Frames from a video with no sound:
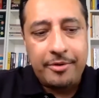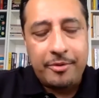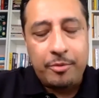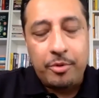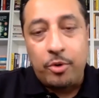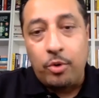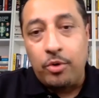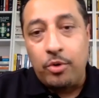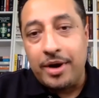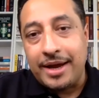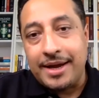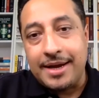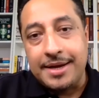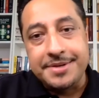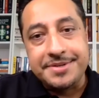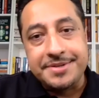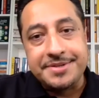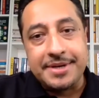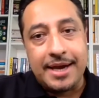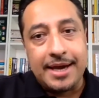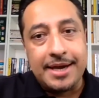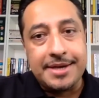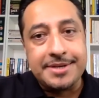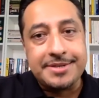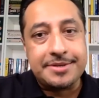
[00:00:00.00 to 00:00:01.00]
All I can
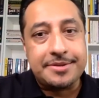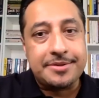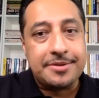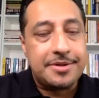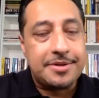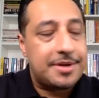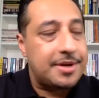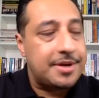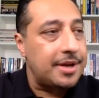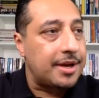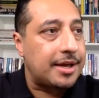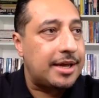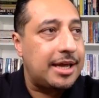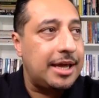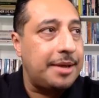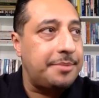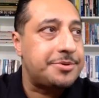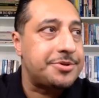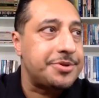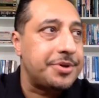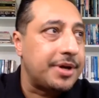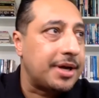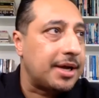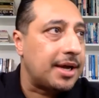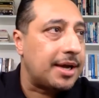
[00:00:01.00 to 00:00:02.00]
say is, keep
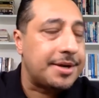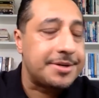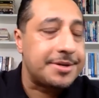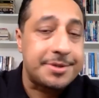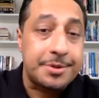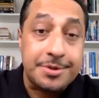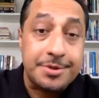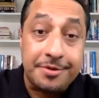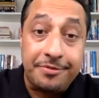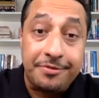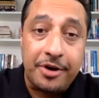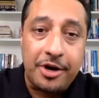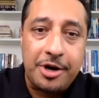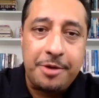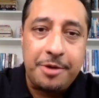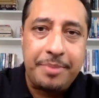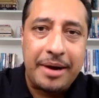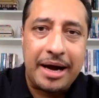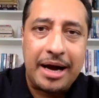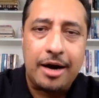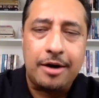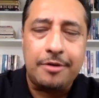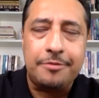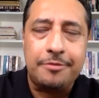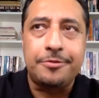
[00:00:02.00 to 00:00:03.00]
doing it, because it was a very
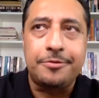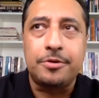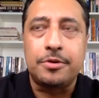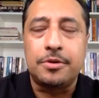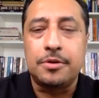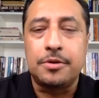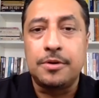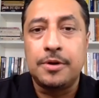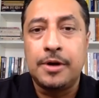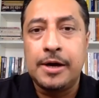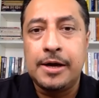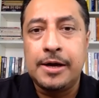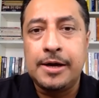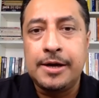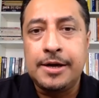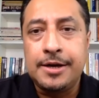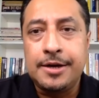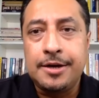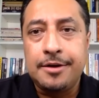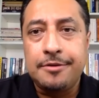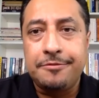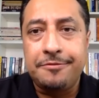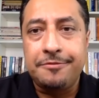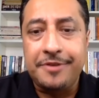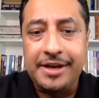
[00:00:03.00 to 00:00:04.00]
powerful
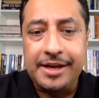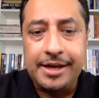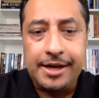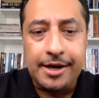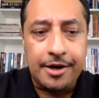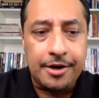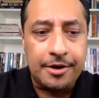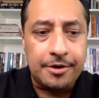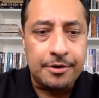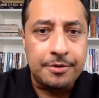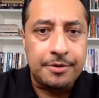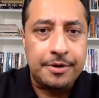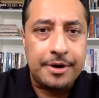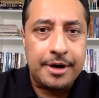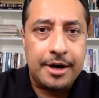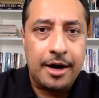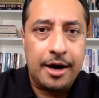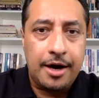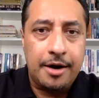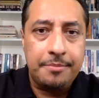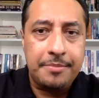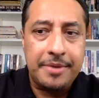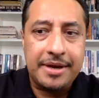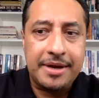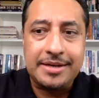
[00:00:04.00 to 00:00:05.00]
video.
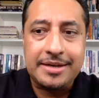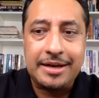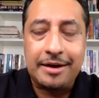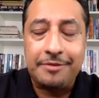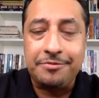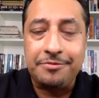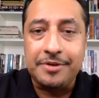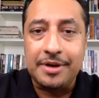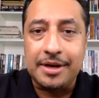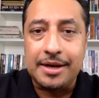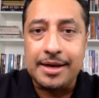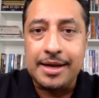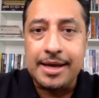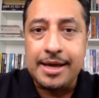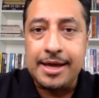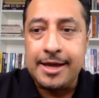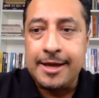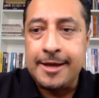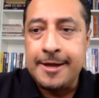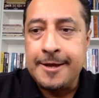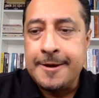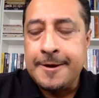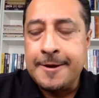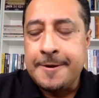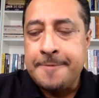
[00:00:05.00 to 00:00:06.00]
It
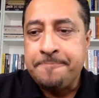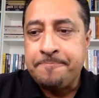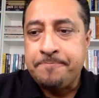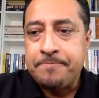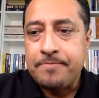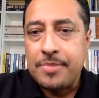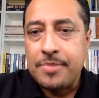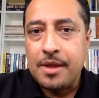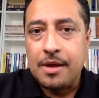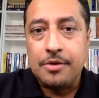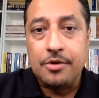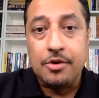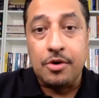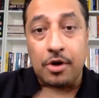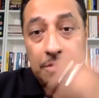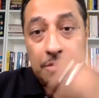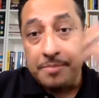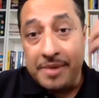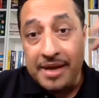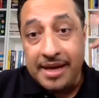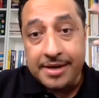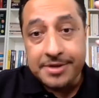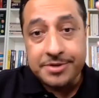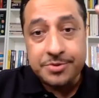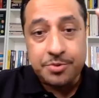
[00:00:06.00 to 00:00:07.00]
definitely got
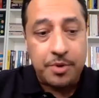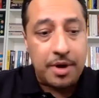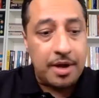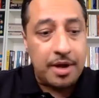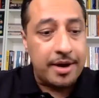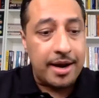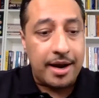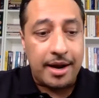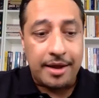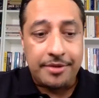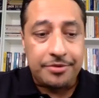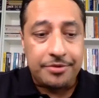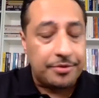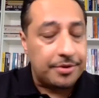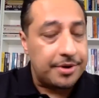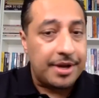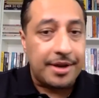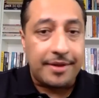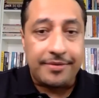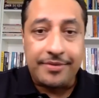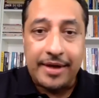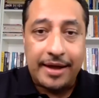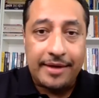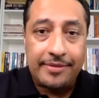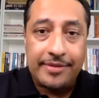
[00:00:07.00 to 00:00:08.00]
me as well. And I thought,
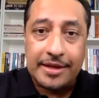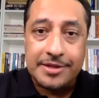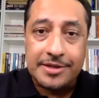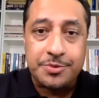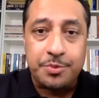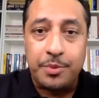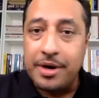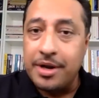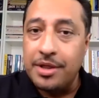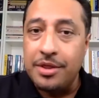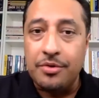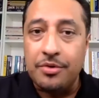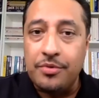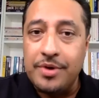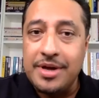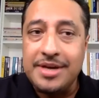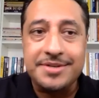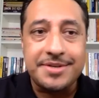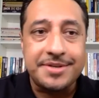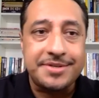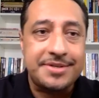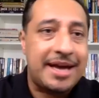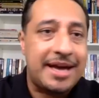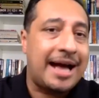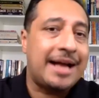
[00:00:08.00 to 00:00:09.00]
that's one of the
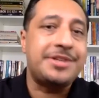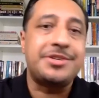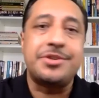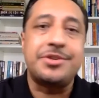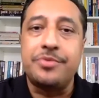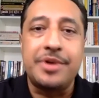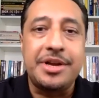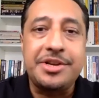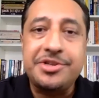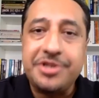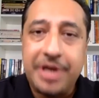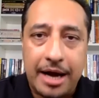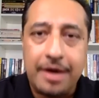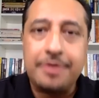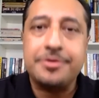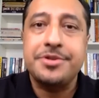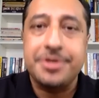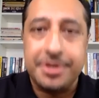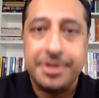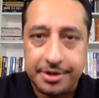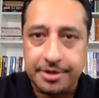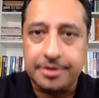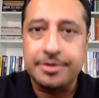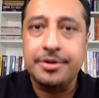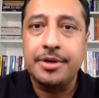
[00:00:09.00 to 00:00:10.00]
reasons I had to reach out to
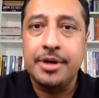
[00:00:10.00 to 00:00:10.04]
you.